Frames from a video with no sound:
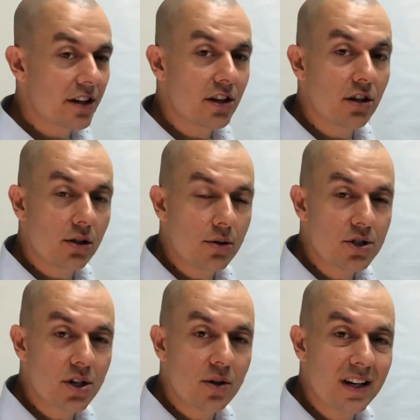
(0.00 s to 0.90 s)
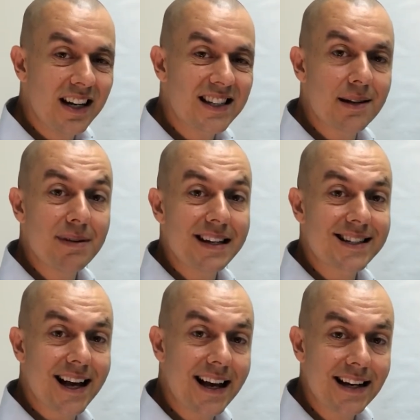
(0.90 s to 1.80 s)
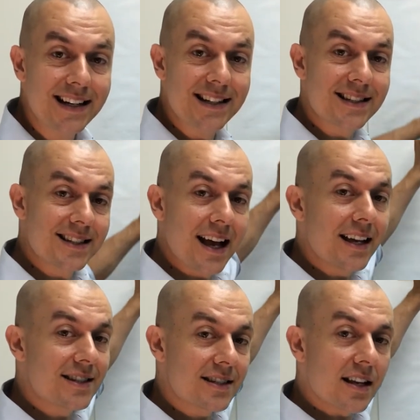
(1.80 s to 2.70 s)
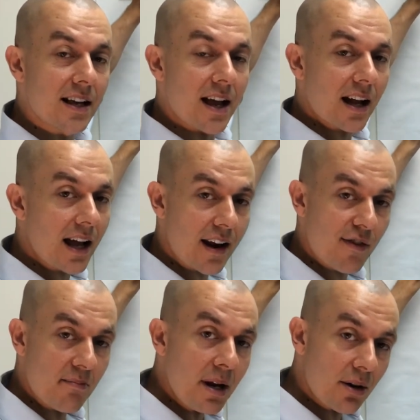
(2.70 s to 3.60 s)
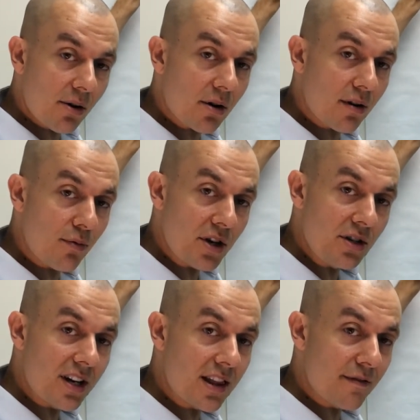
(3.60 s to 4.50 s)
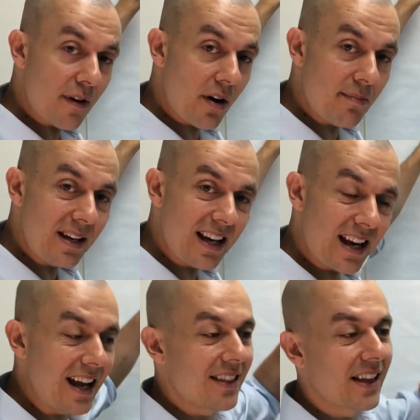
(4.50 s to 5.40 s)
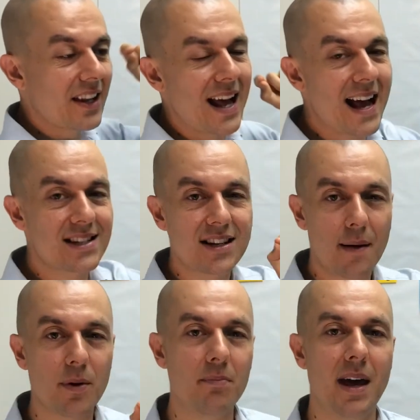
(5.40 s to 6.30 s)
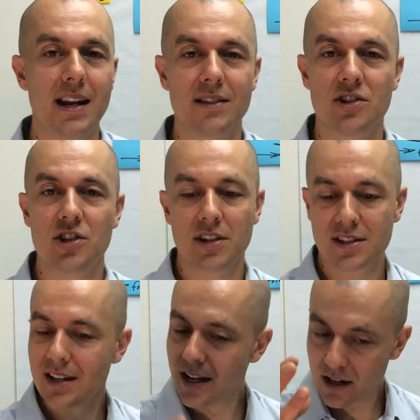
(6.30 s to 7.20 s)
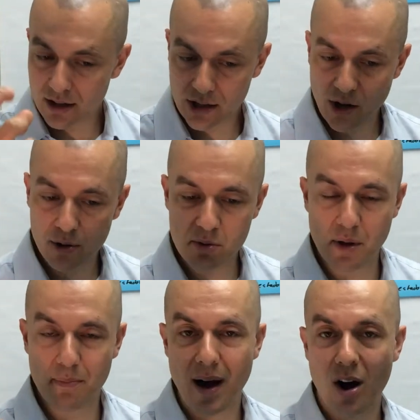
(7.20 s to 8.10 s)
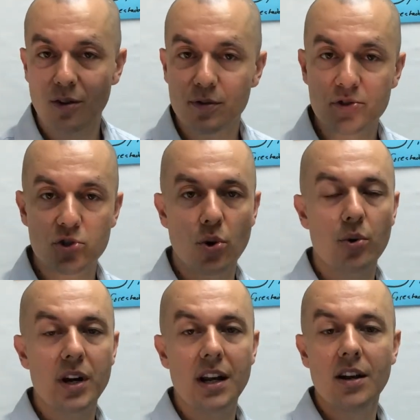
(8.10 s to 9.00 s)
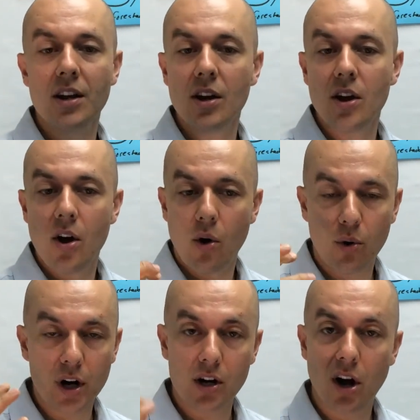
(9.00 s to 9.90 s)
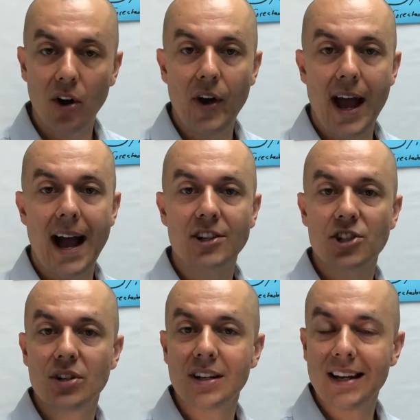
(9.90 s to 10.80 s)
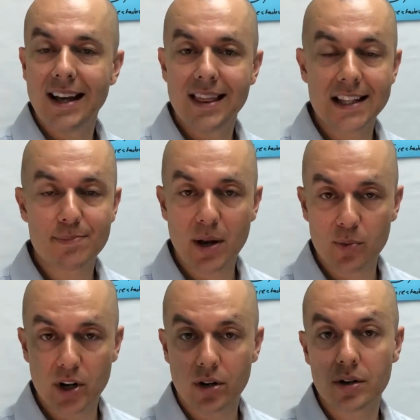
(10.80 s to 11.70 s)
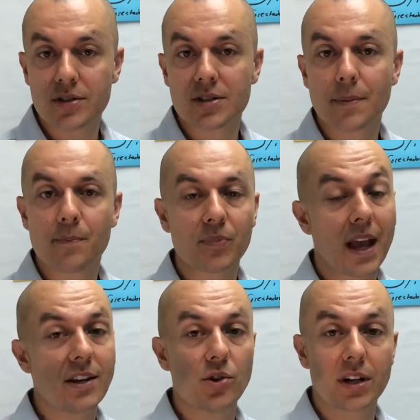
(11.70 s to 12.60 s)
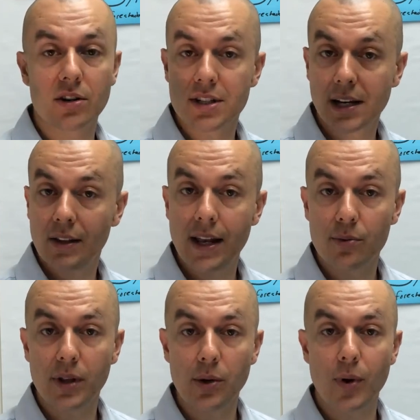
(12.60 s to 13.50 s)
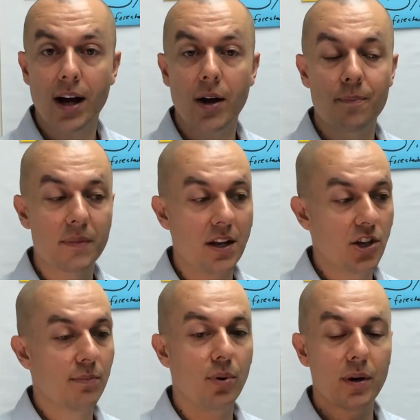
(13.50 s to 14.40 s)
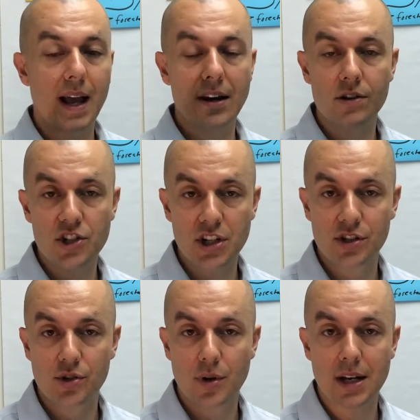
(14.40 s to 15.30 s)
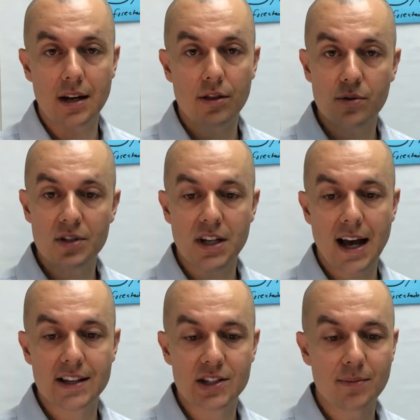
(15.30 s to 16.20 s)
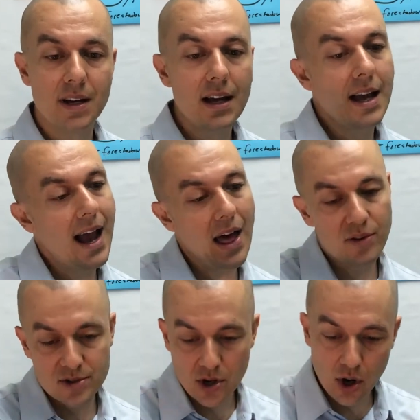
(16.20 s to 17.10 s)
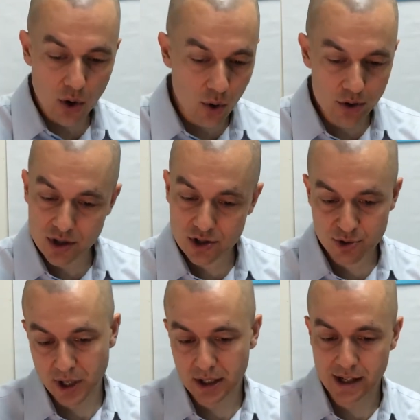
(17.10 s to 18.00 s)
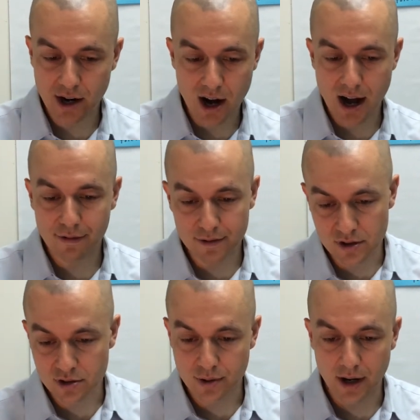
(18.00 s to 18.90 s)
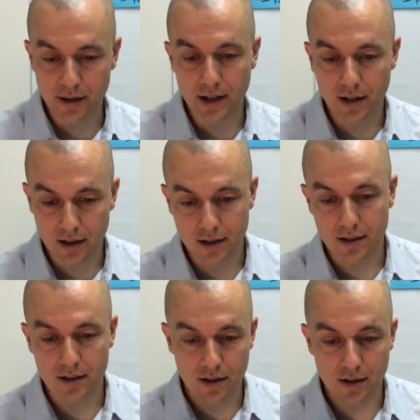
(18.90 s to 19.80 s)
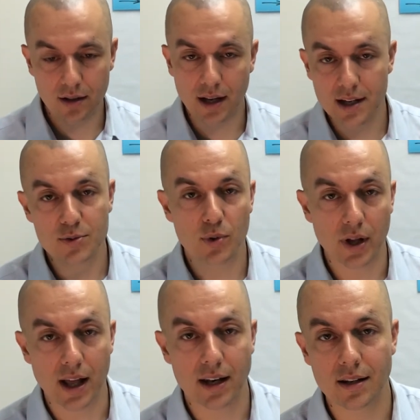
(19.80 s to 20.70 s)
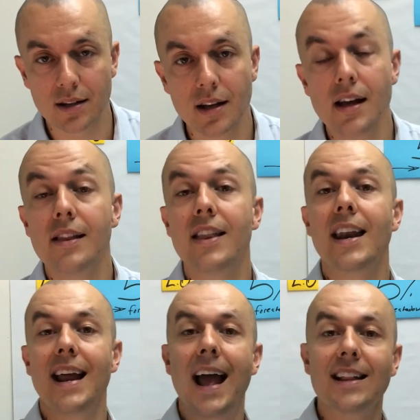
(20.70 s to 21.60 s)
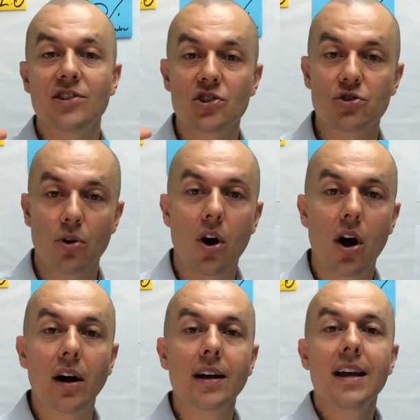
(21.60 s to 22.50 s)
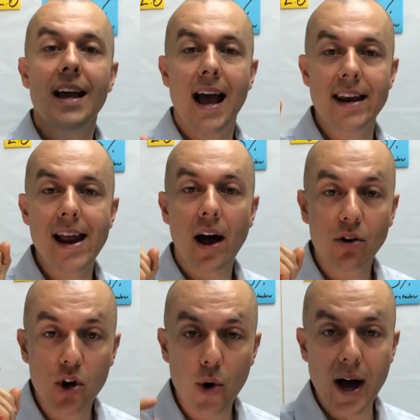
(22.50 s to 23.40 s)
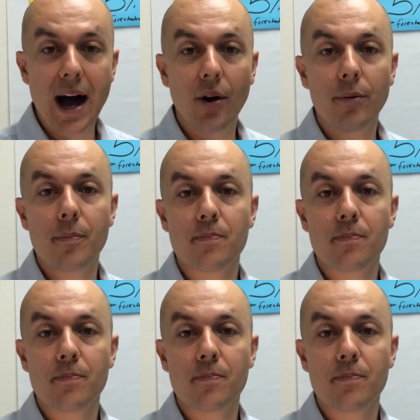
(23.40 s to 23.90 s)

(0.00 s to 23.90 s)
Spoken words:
the conclusion needs to be tight, concise, kind of a mirror of what you did at the very beginning. The last couple minutes just close with a powerful story or a call to action that's been rehearsed, and you can articulate it really well, and you can put energy into it and enthusiasm. And there's no just trickling off and trailing, and I guess we'll end. That it ends strong. And now go out